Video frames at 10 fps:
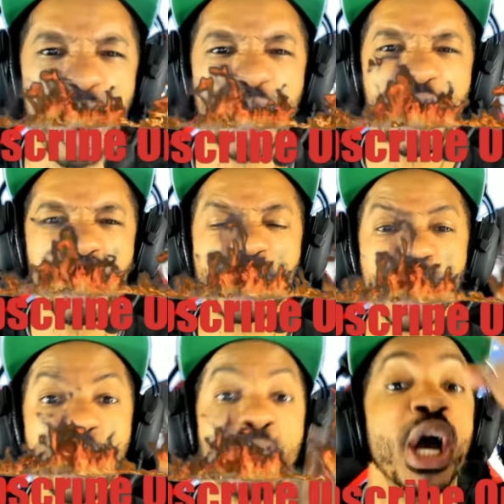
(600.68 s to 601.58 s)

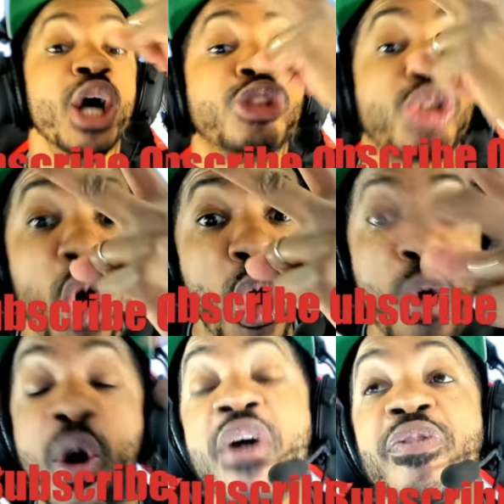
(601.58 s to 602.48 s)
YouTube. Two,
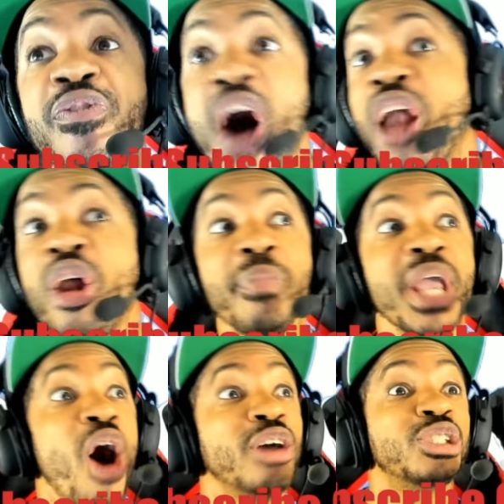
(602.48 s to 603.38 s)
Follow me
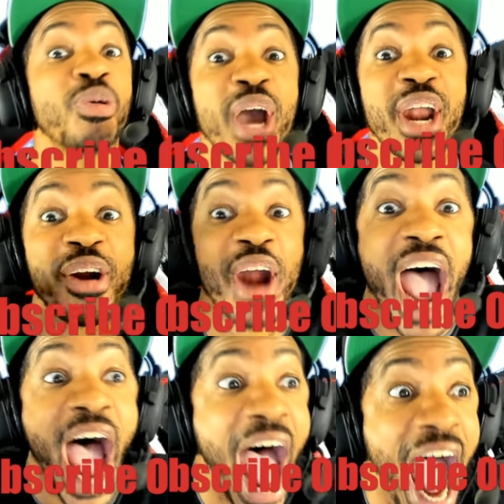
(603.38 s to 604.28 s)
on Twitter
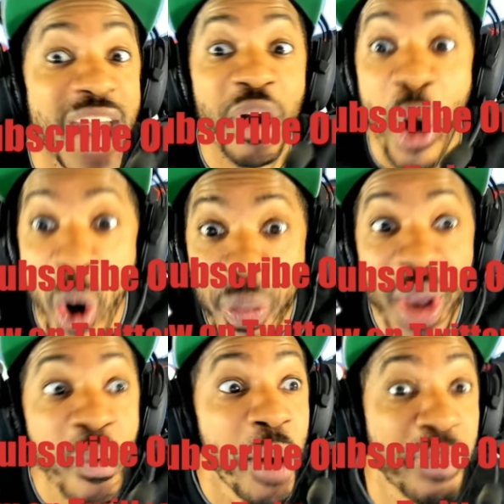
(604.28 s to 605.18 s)
at Obi
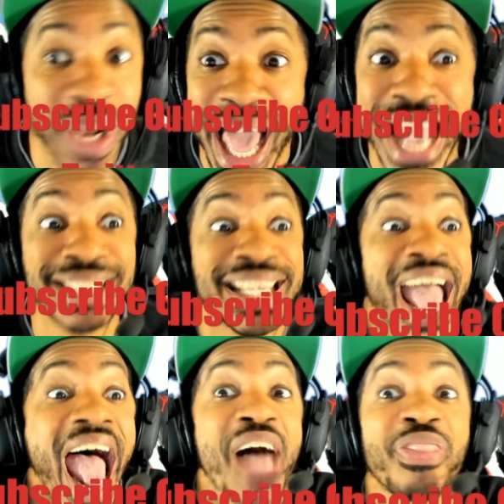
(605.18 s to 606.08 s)
Wan Plays,
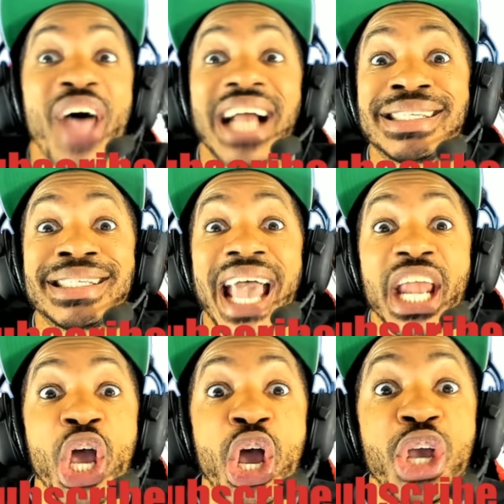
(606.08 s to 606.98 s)
and that's it.
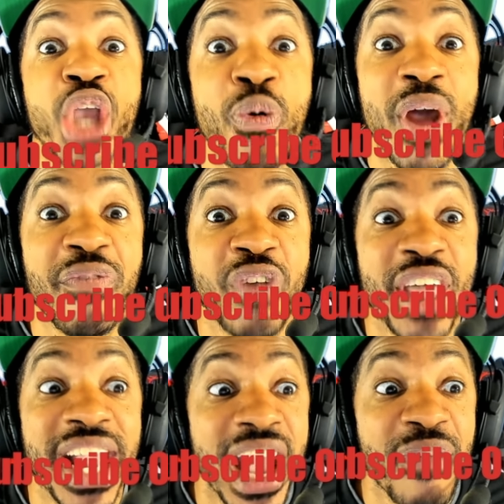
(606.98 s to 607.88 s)
You're in for the
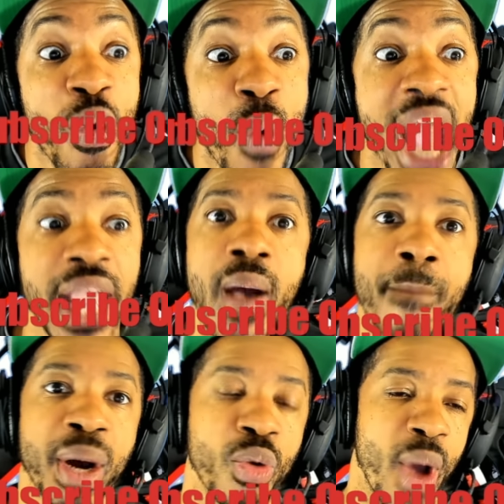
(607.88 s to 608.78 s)
giveaway.
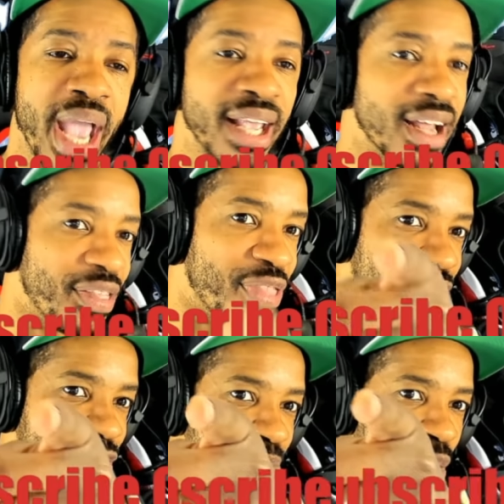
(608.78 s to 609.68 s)
But wait, there's
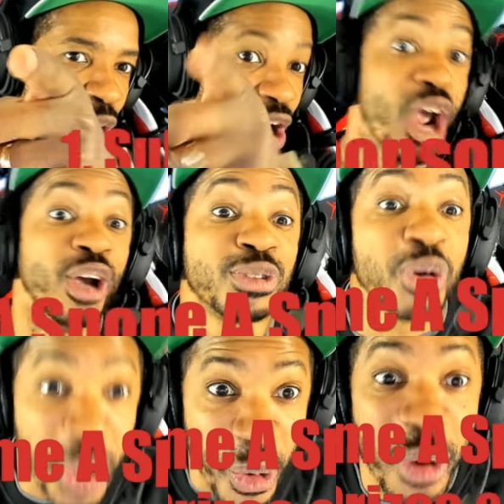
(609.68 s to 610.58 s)
more. Do
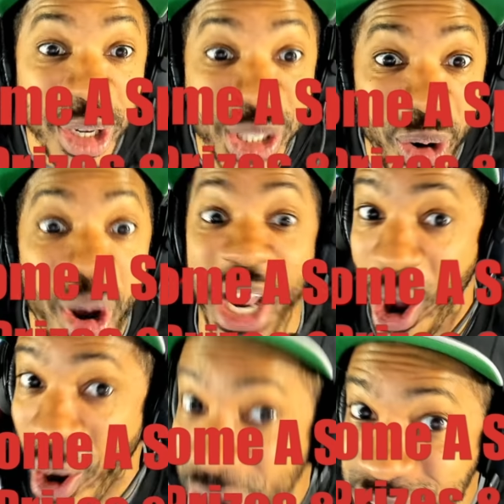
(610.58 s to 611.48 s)
you want to join an
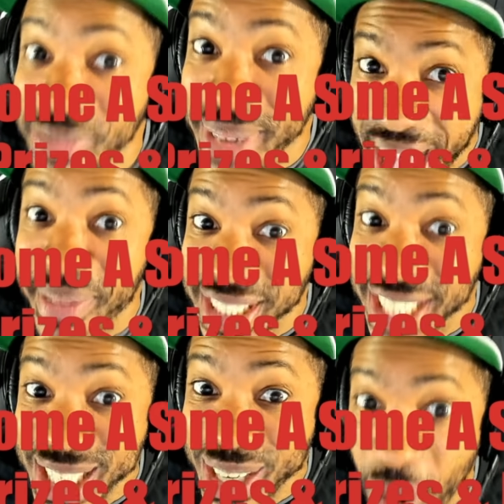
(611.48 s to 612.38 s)
awesome gaming
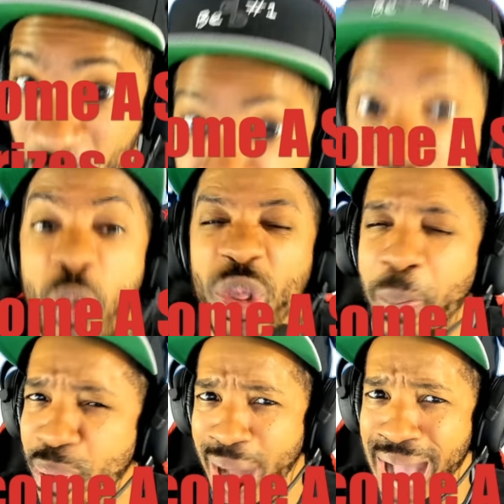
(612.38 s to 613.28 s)
Discord with
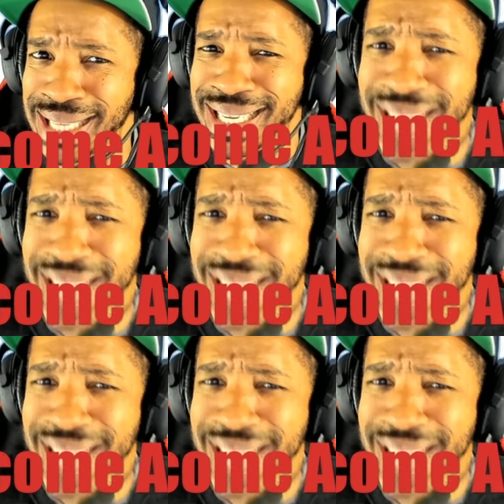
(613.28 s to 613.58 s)
prizes and